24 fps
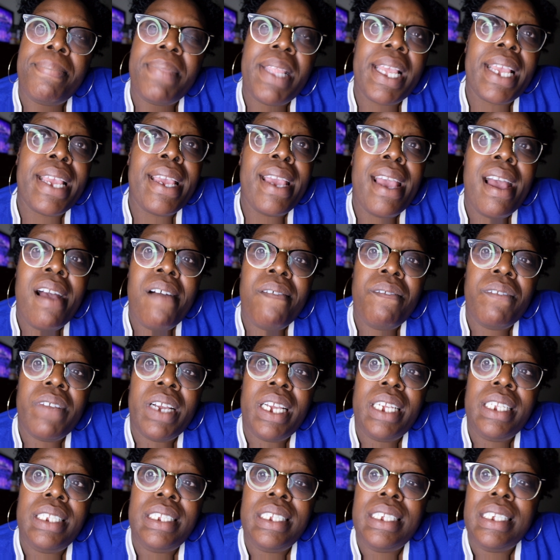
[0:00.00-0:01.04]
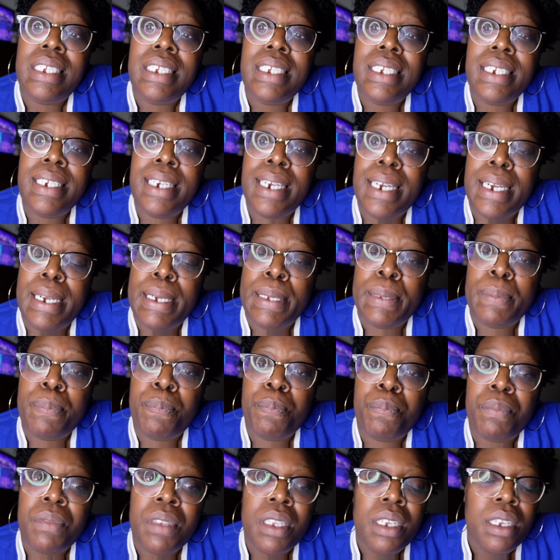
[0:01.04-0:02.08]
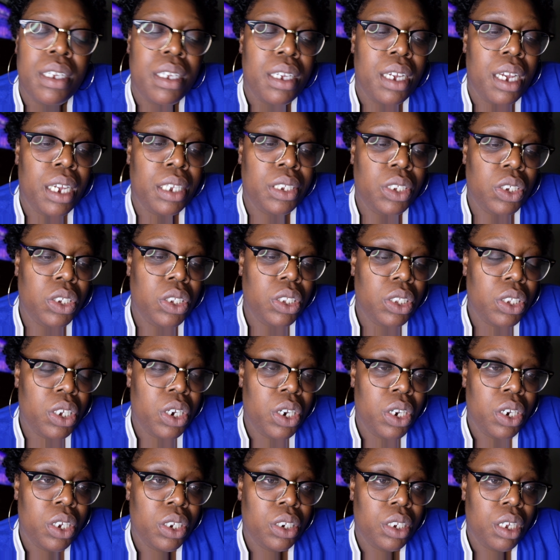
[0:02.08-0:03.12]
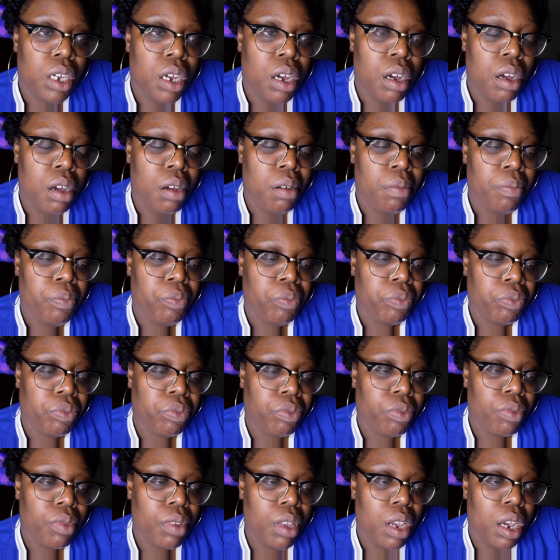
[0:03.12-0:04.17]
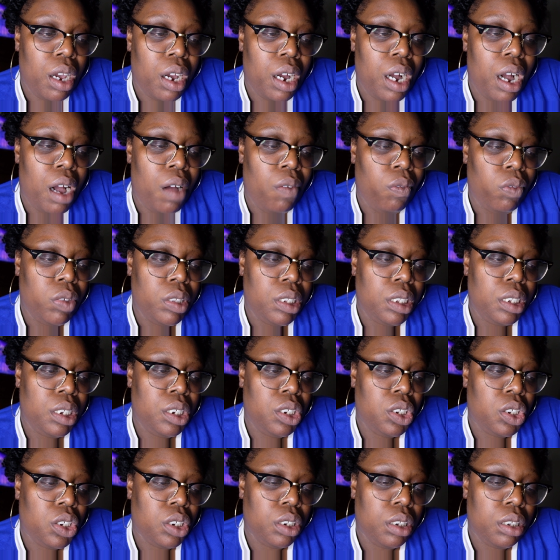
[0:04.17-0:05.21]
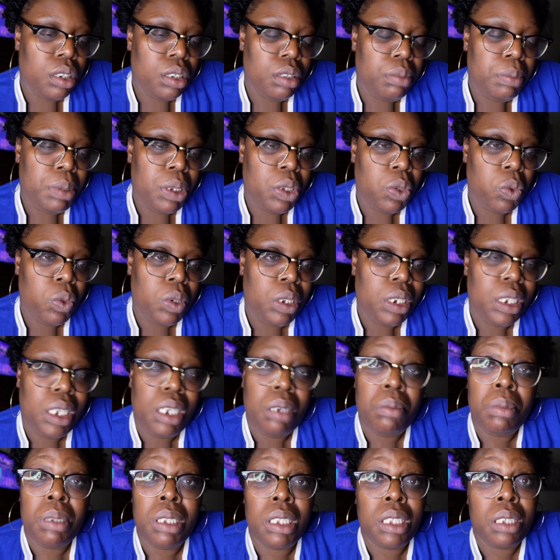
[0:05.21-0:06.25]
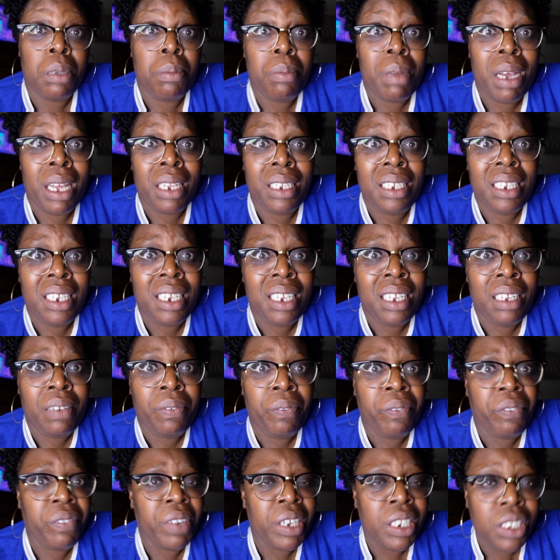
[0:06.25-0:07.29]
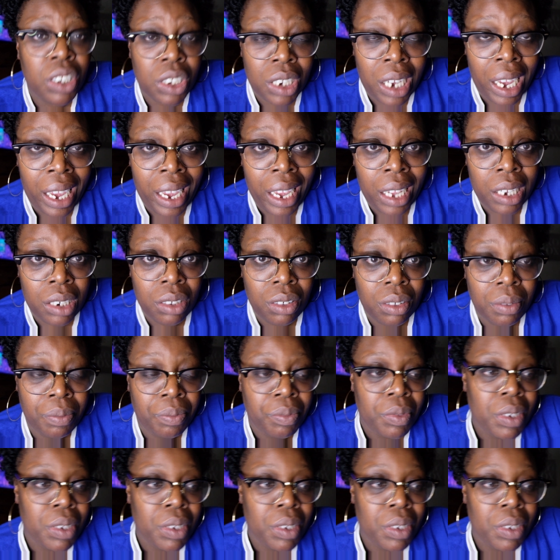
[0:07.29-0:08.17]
they can't find me, he gone. I just heard a conversation between him and somebody in French Guyana.